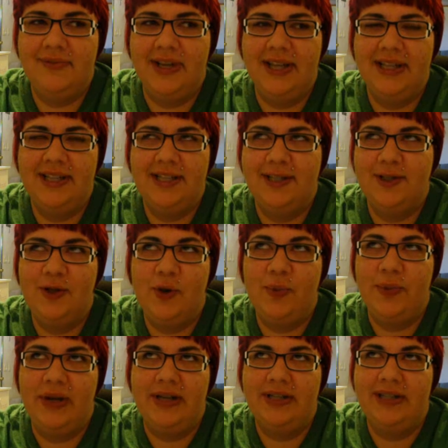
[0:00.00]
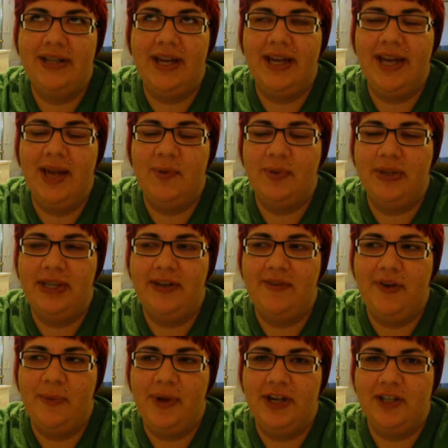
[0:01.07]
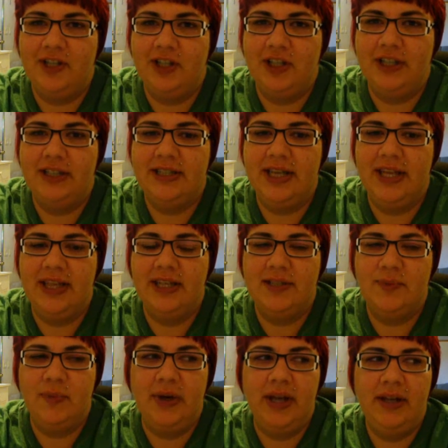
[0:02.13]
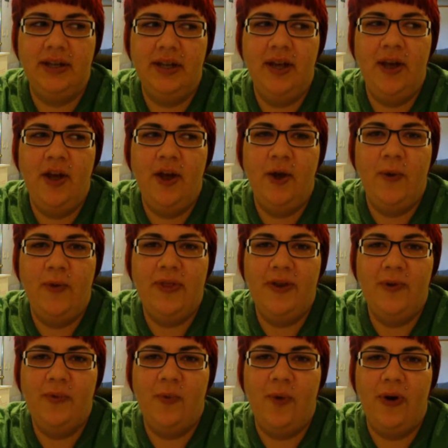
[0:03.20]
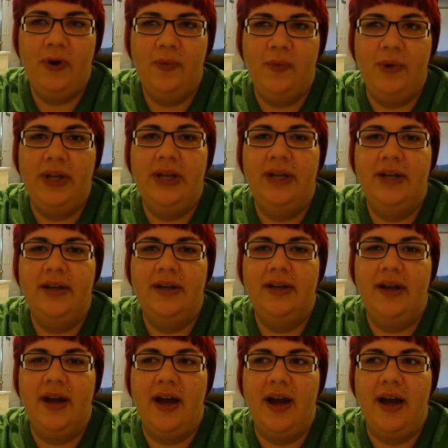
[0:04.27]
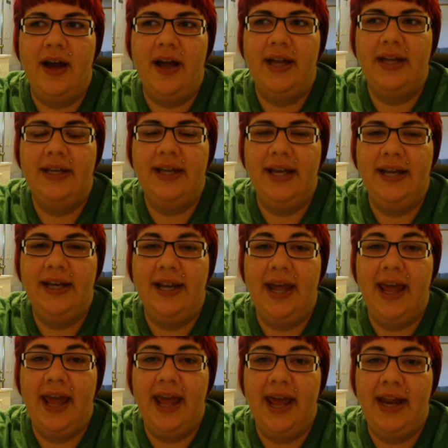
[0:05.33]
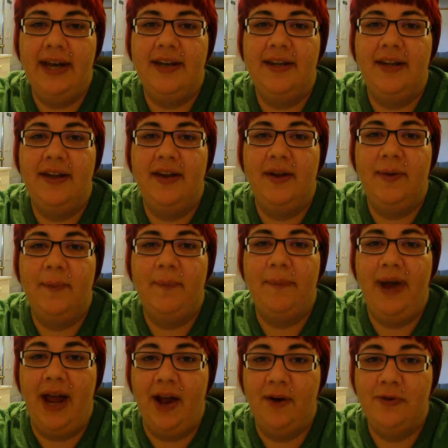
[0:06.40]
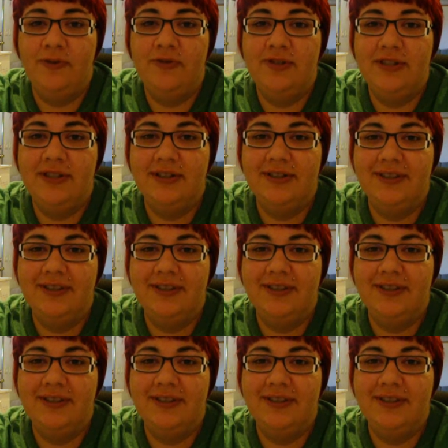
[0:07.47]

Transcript: and this is so embarrassing, I can't believe I'm actually going to say this, but within one week, I had gained eight pounds.